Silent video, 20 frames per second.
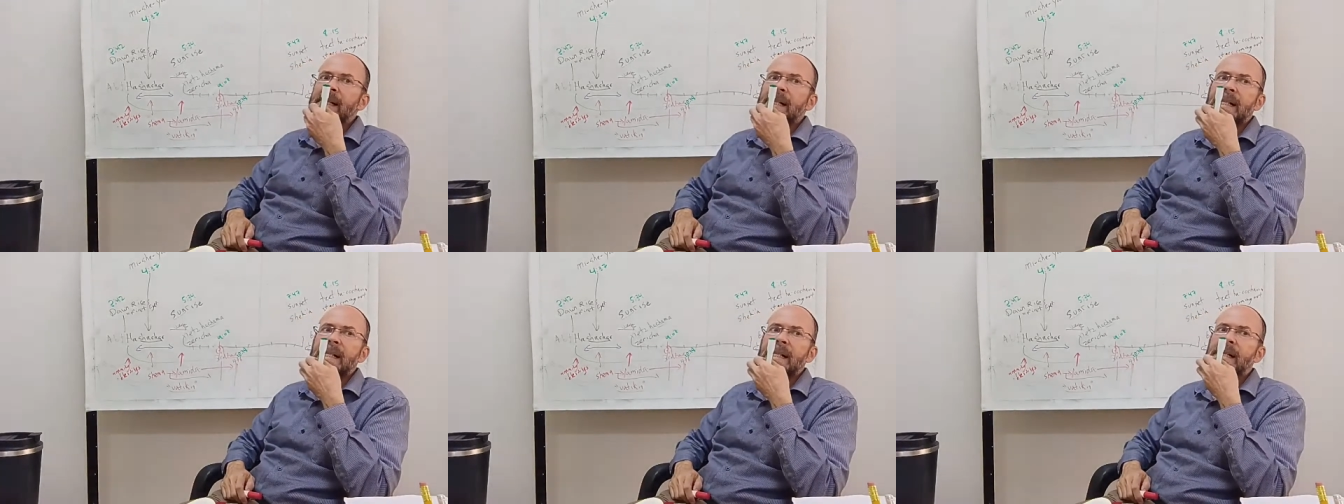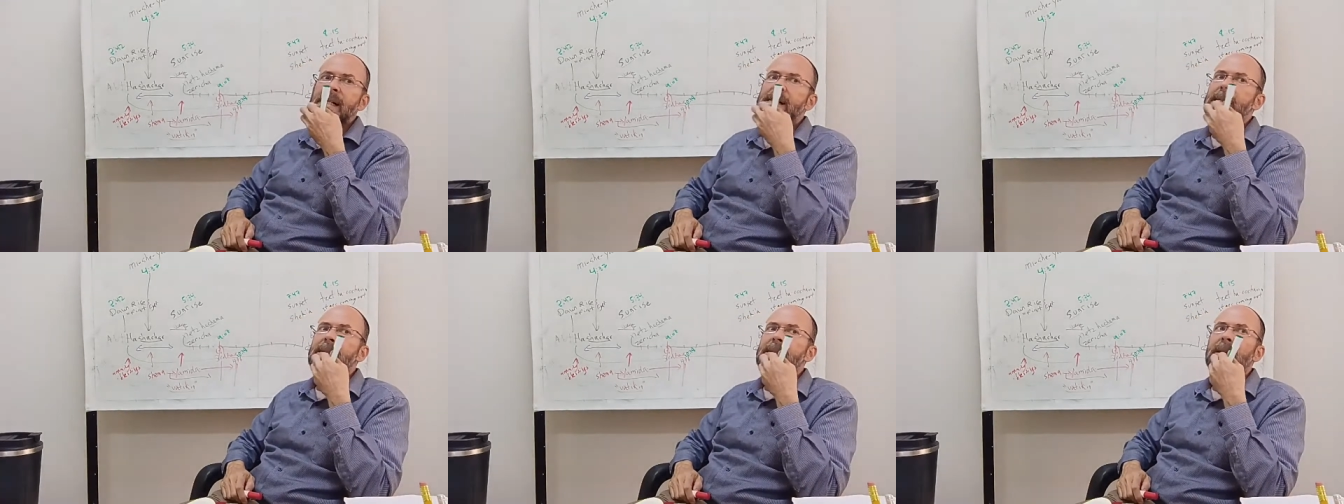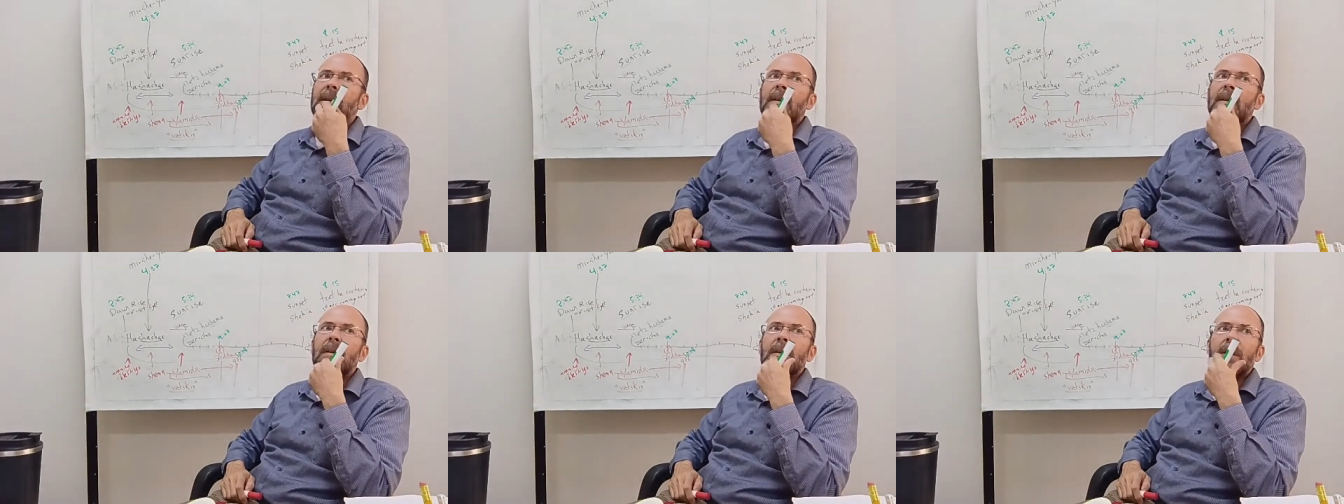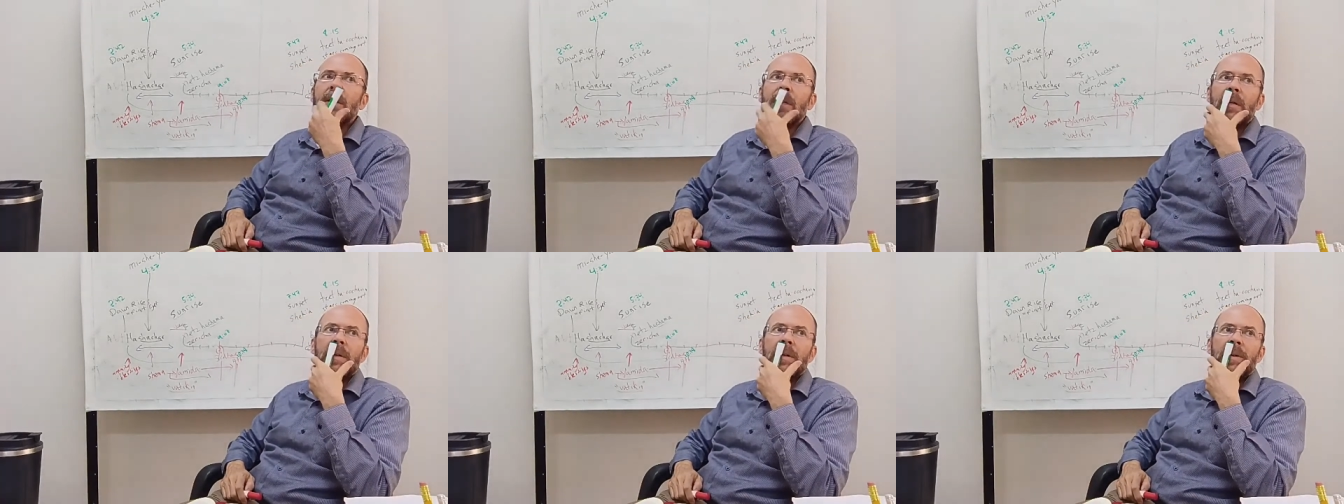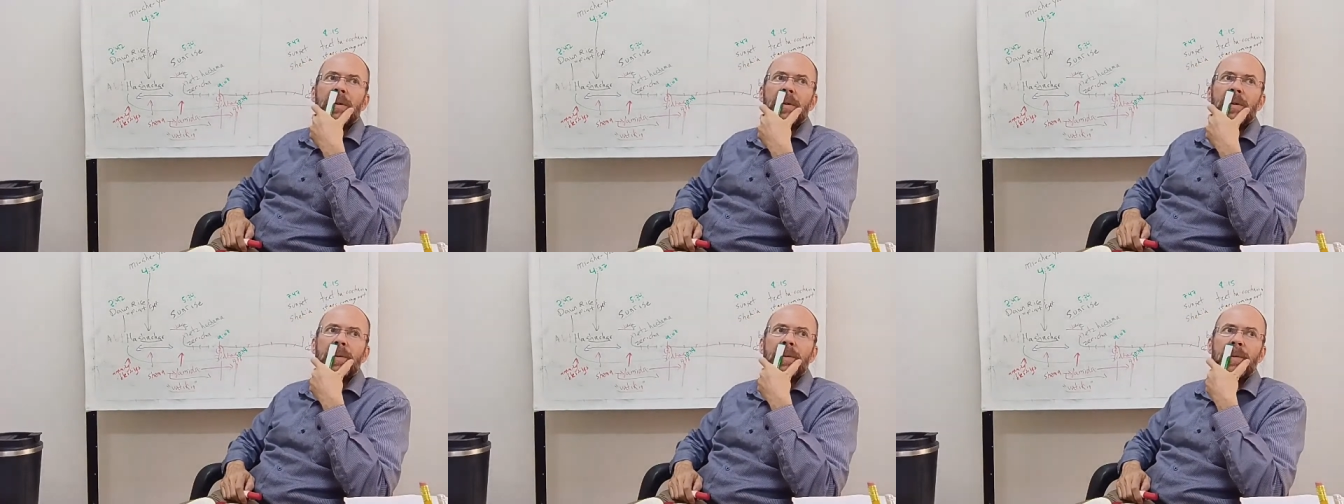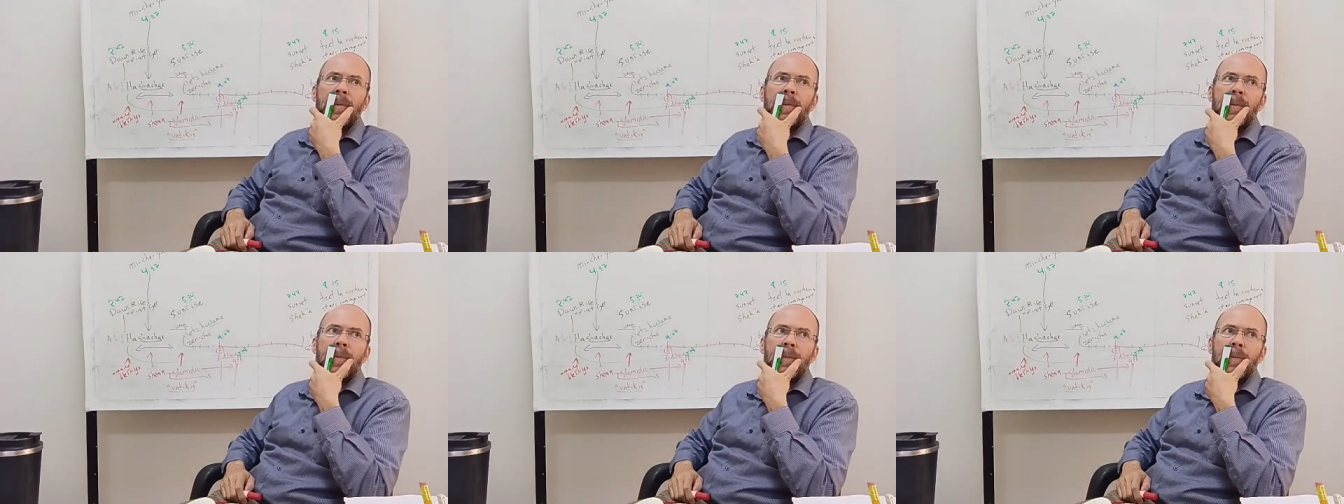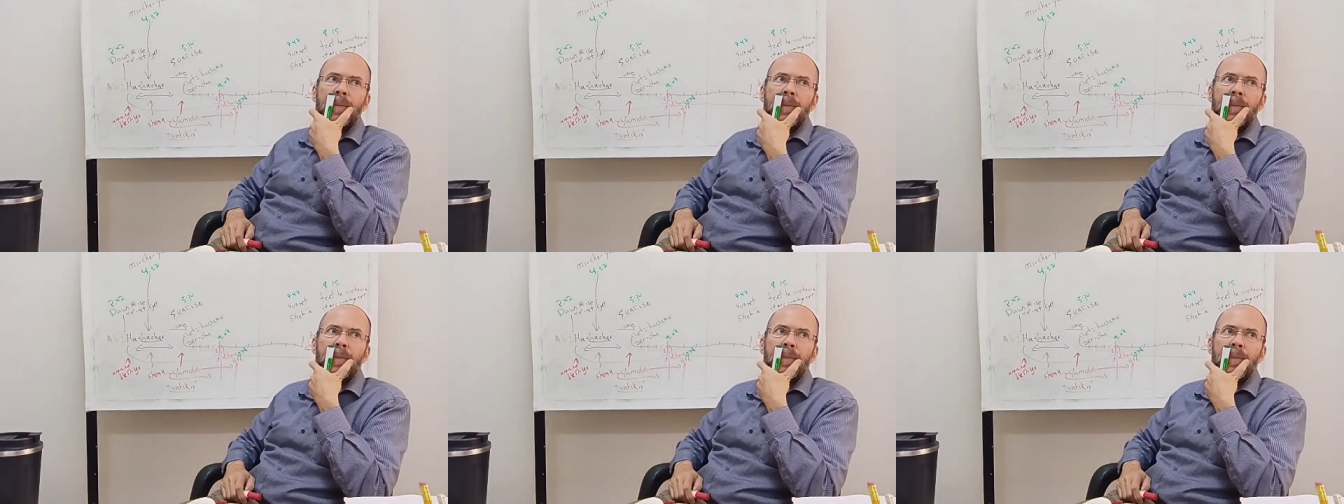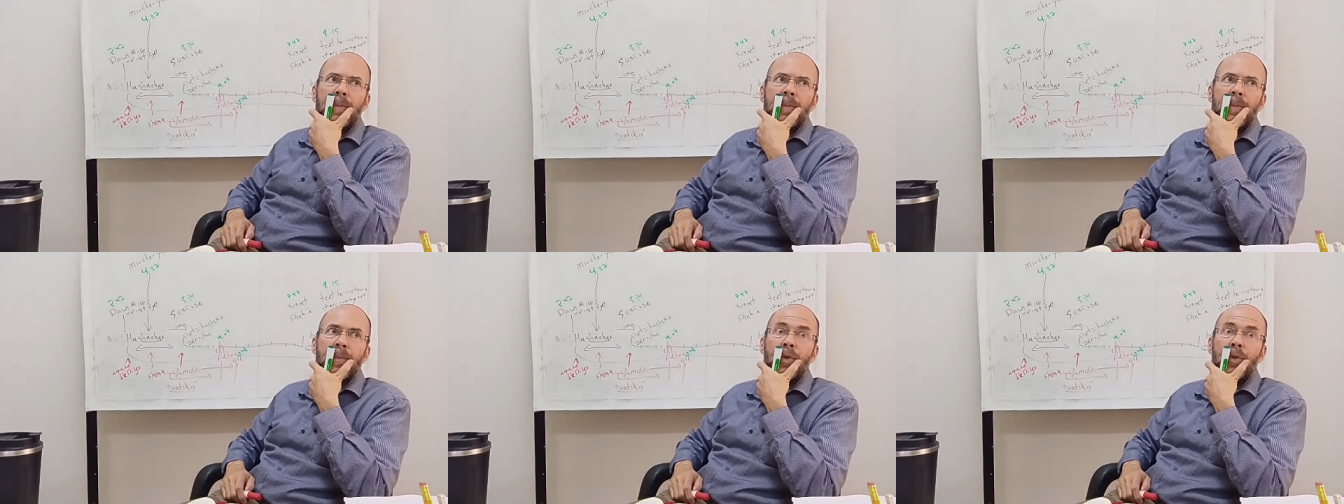about the Sukkah.